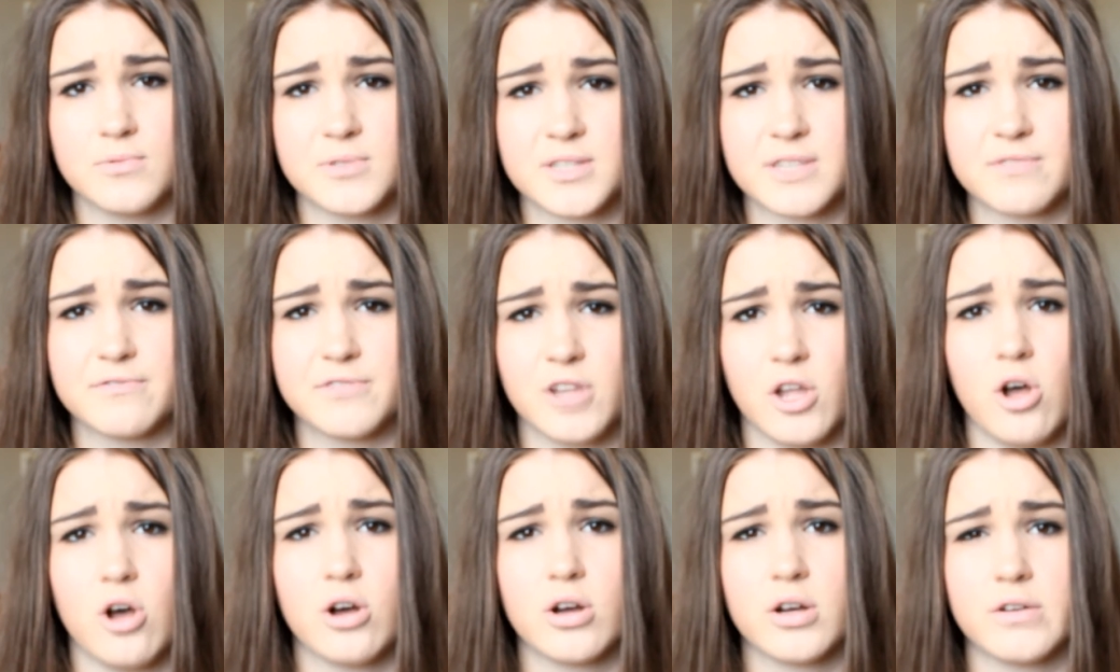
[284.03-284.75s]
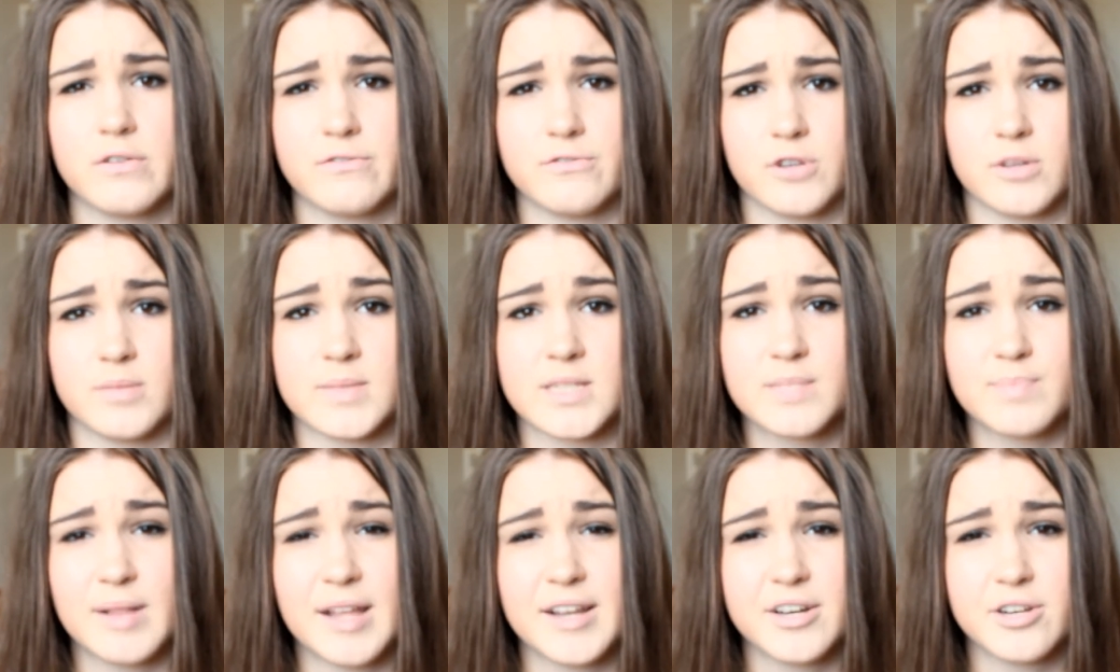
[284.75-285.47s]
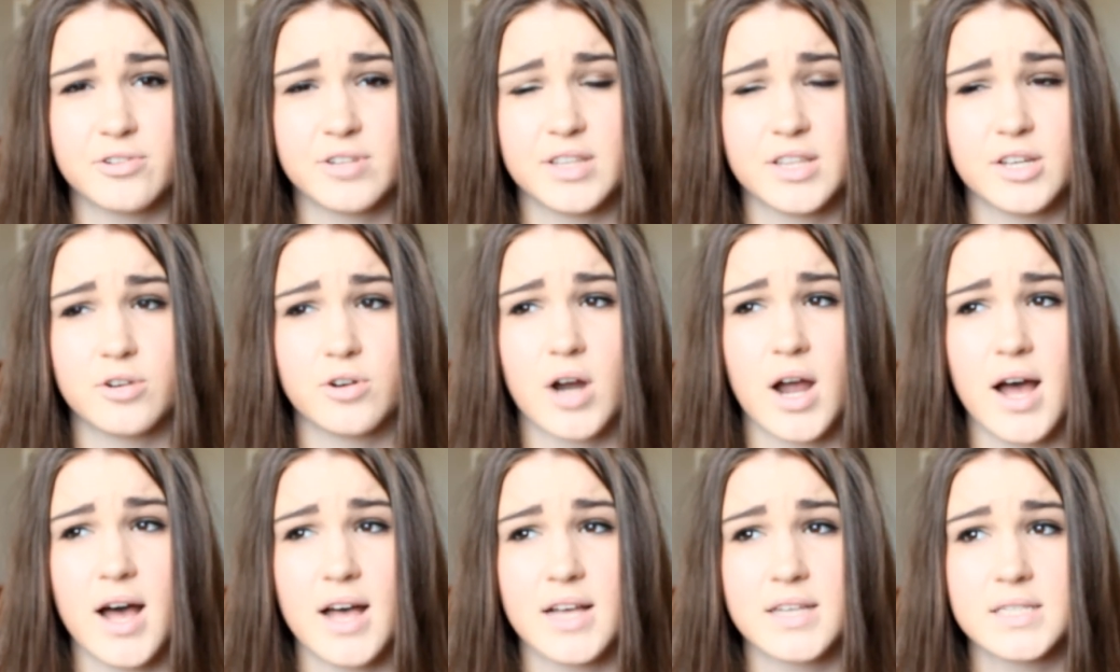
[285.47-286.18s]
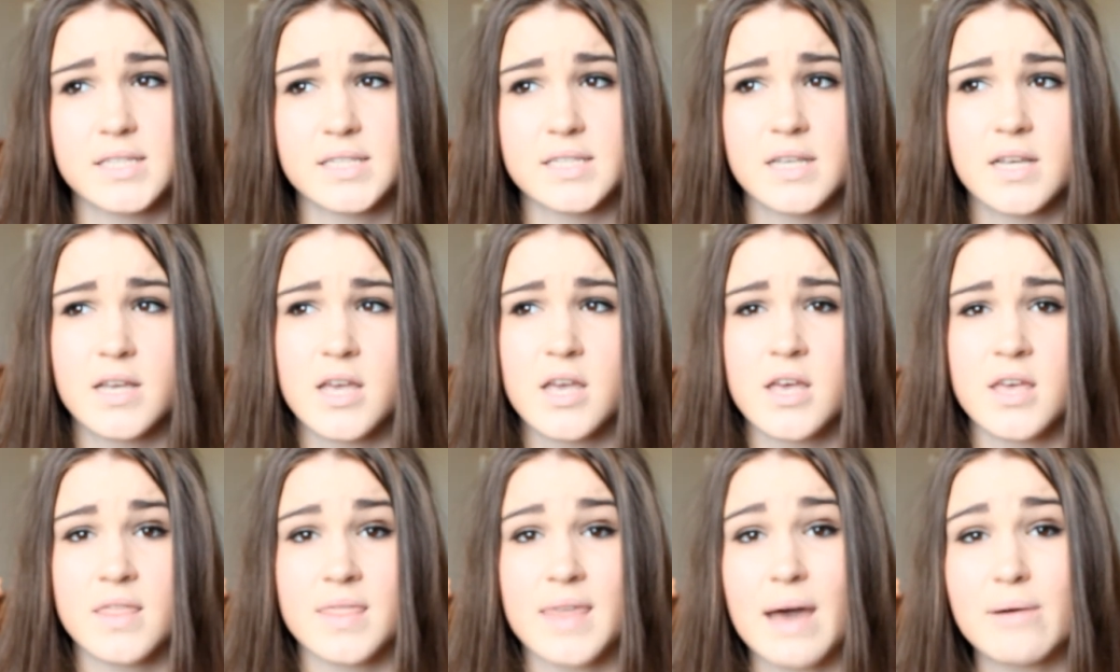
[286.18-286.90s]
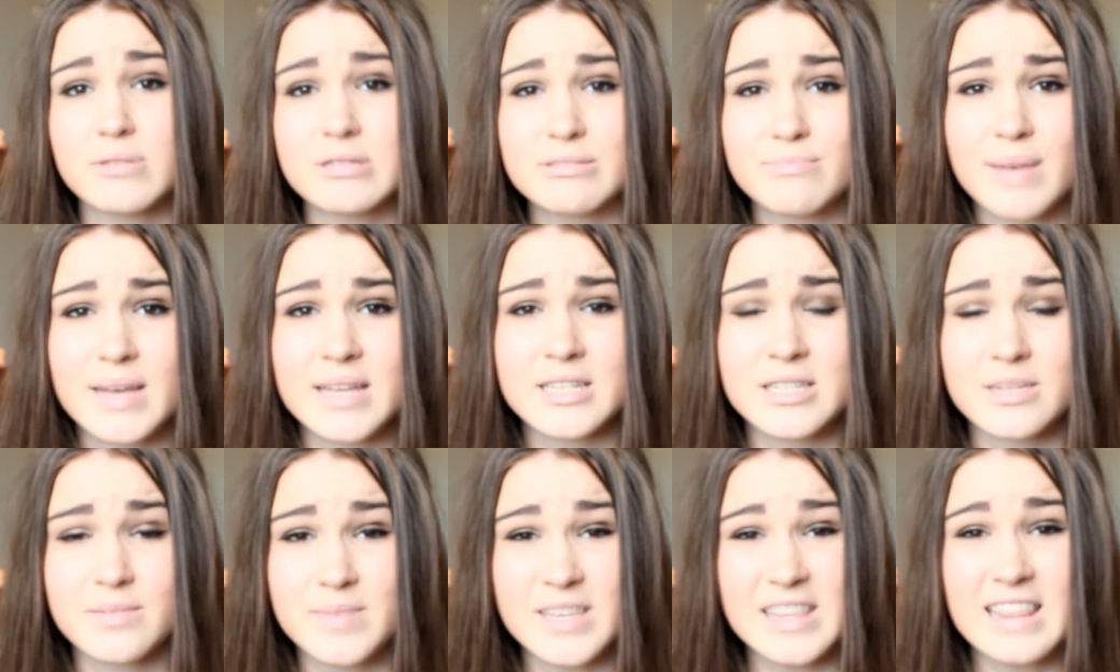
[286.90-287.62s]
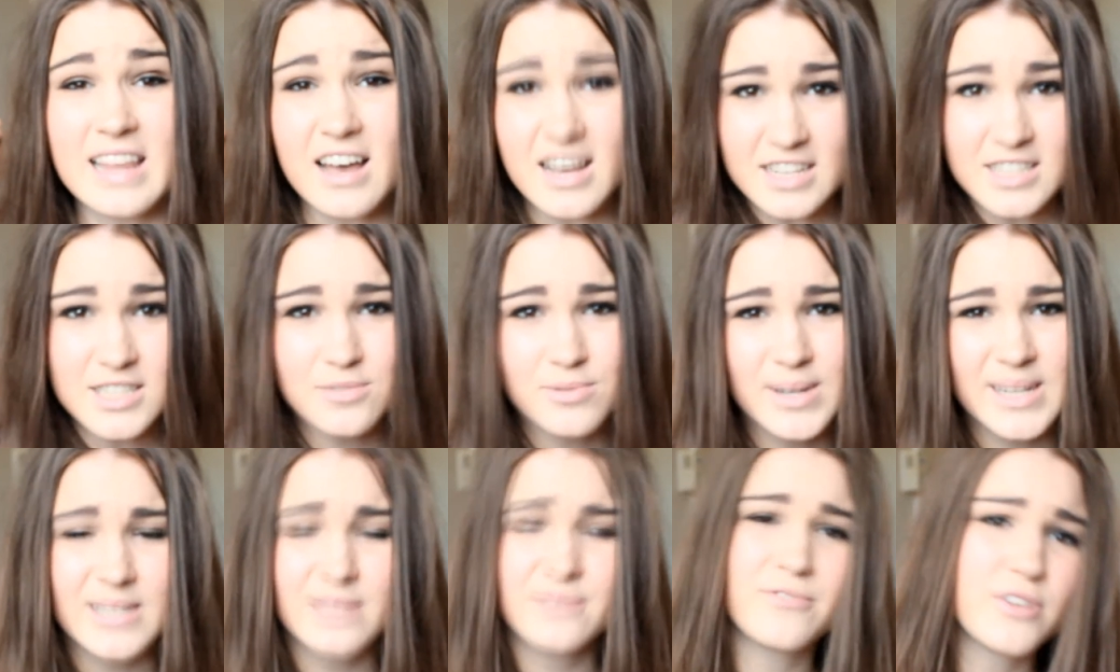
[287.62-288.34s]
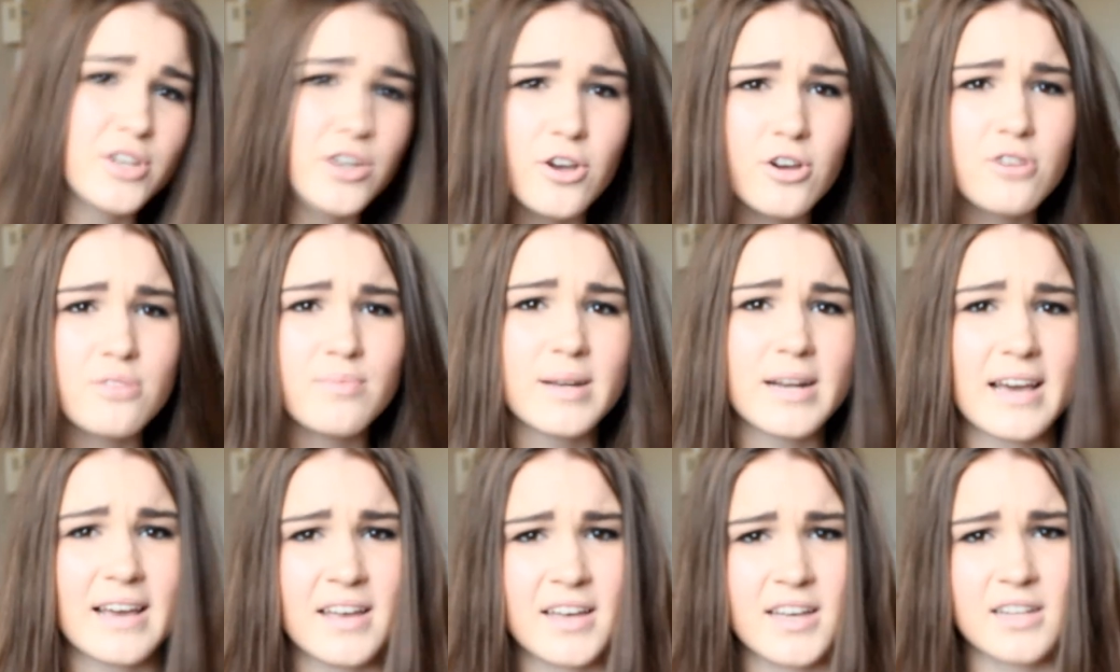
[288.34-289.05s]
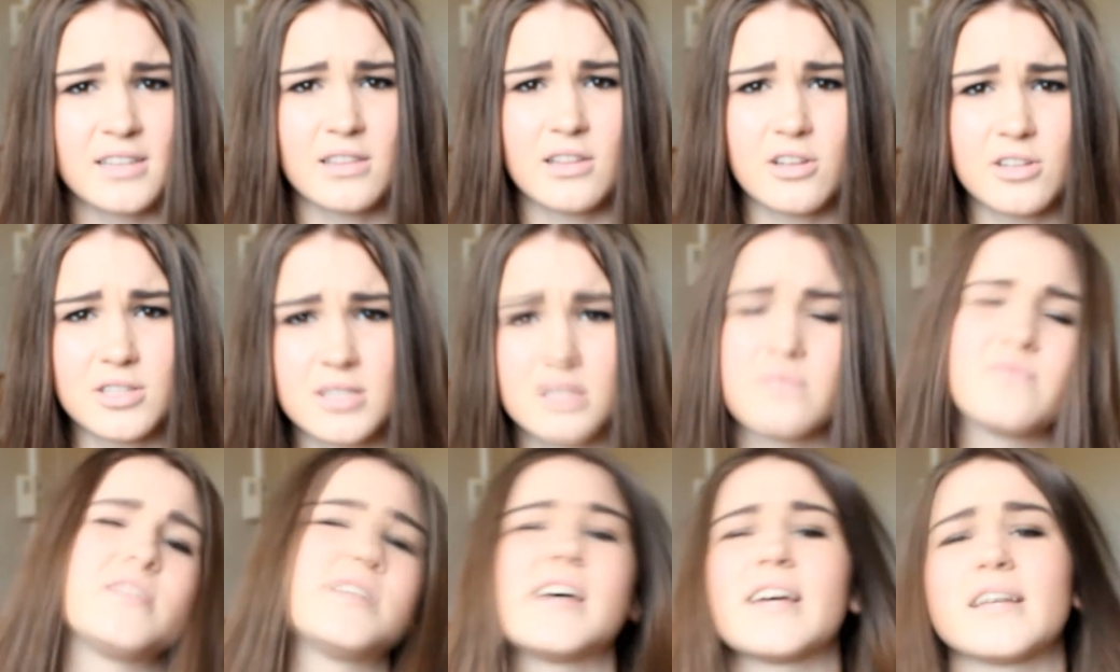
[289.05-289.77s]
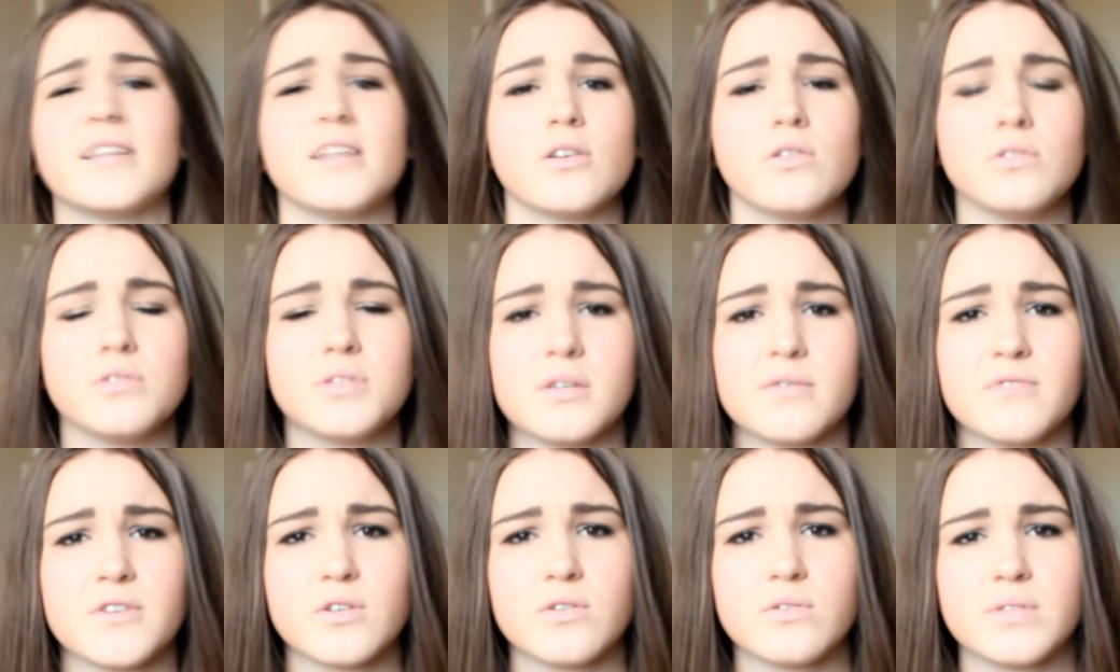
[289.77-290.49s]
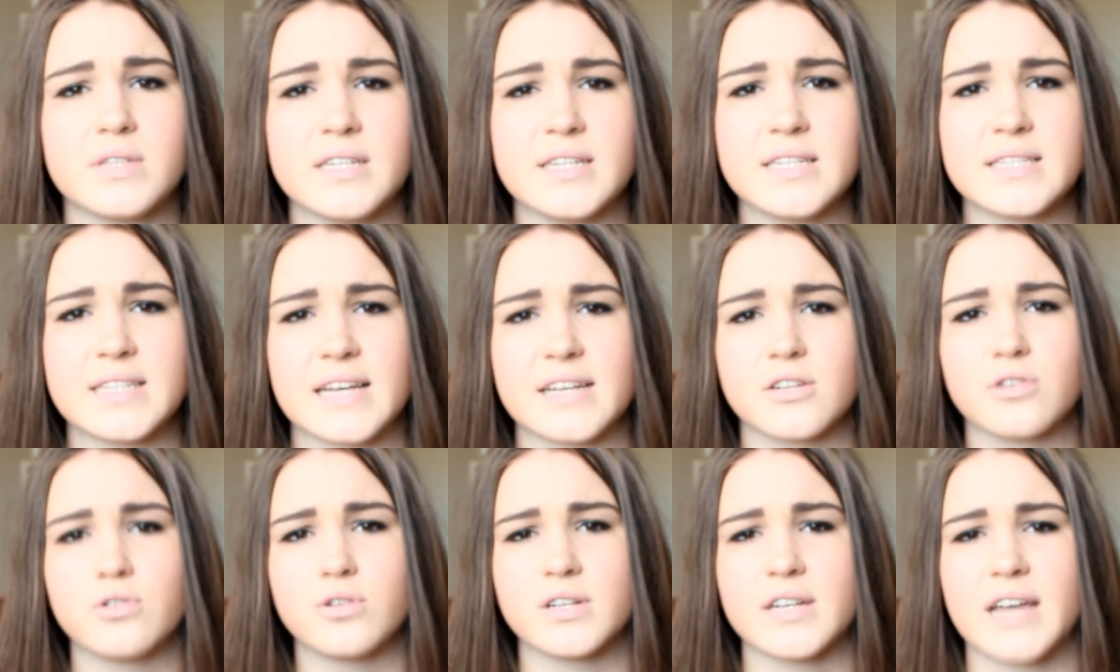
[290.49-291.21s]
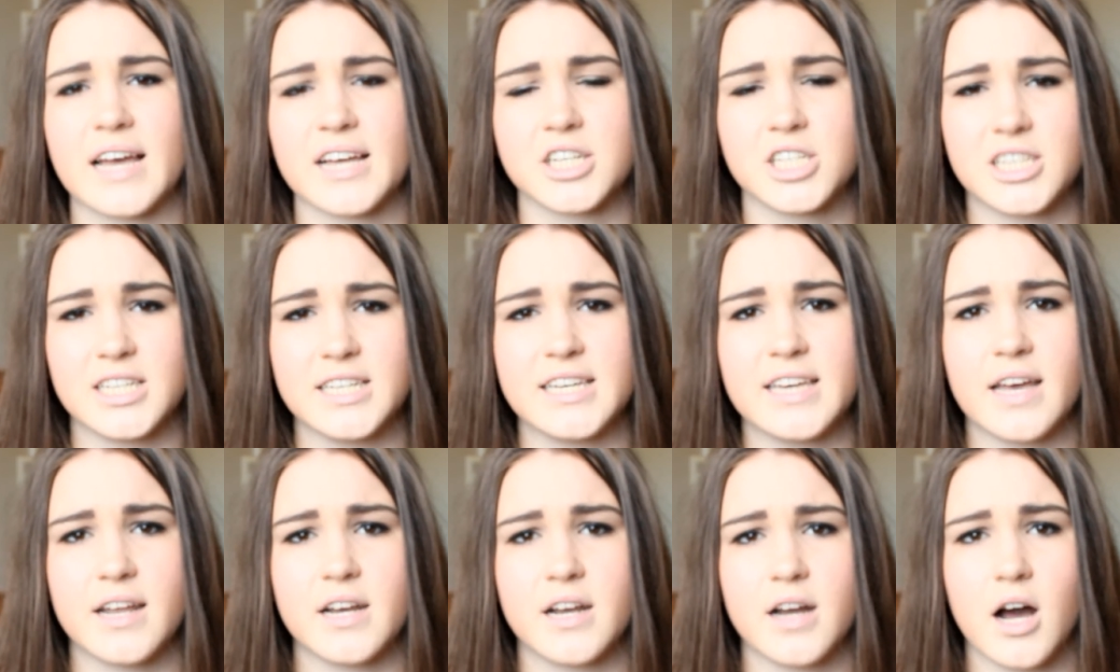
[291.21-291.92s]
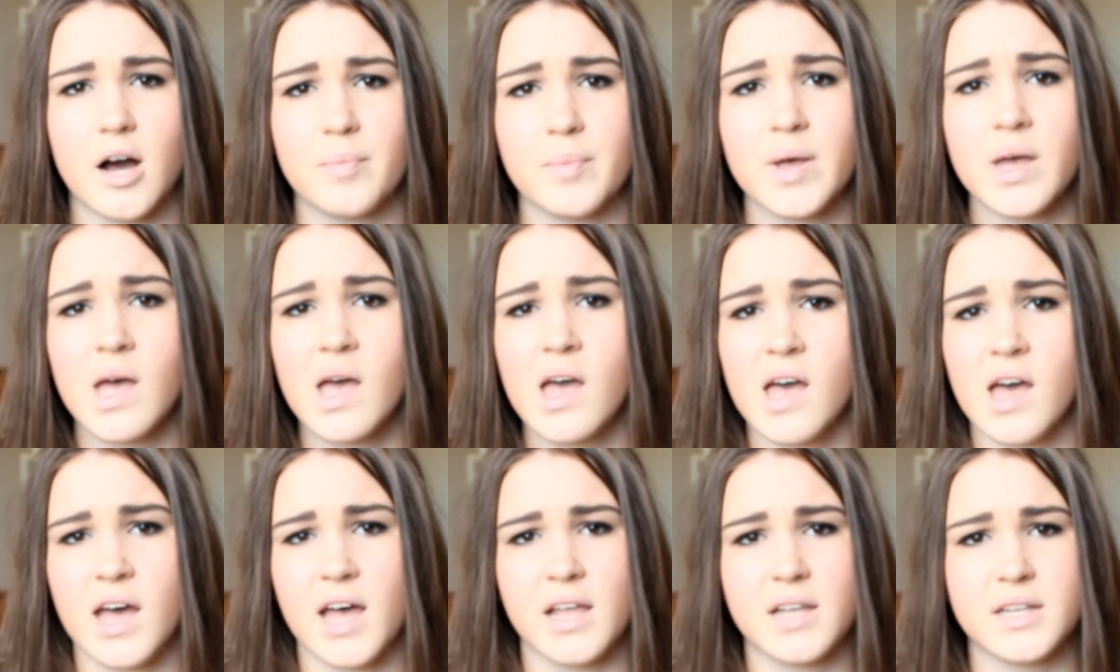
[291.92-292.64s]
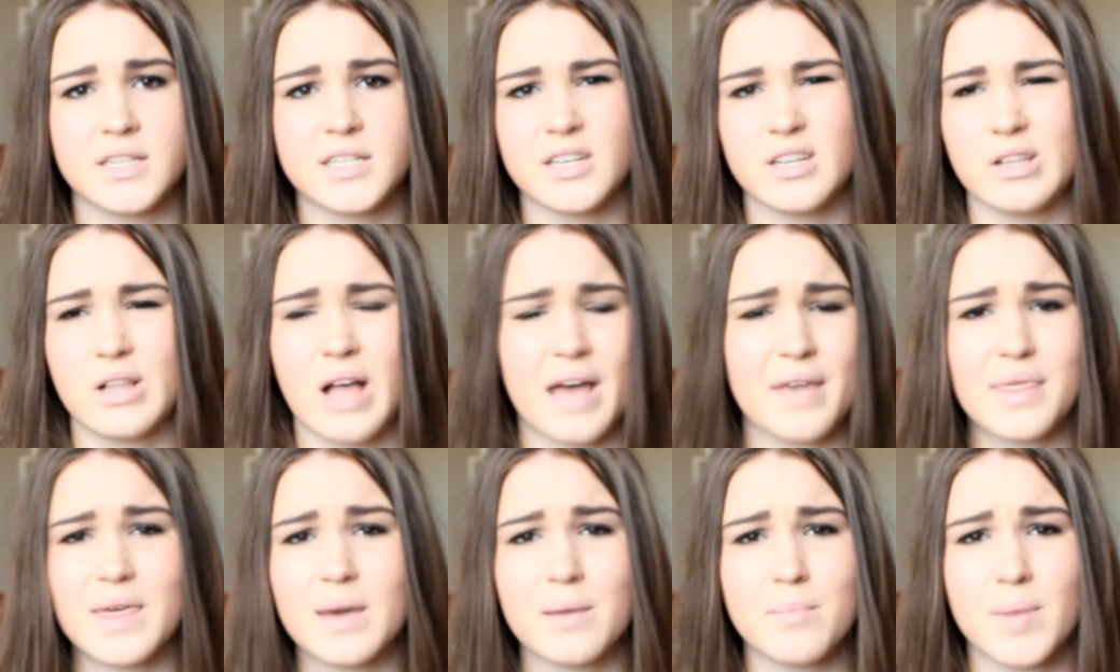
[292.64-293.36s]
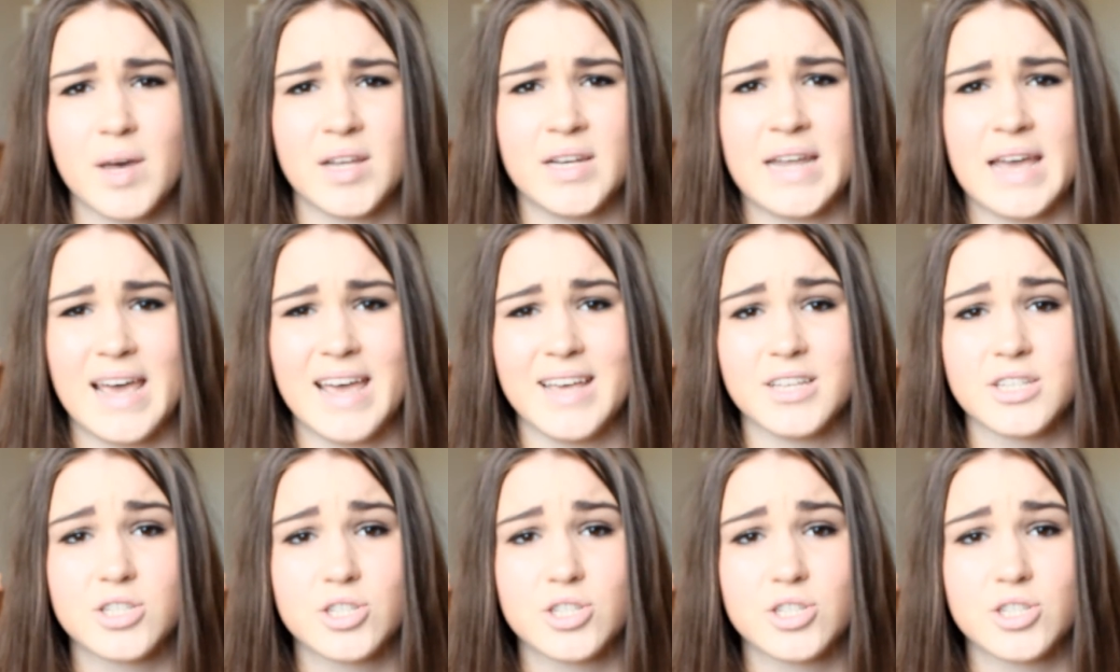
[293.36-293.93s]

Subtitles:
It was a vlog from Splendor in the Grass, That was meant to be last week's video, but I had lots of technical difficulties and couldn't actually get it up until I think Monday.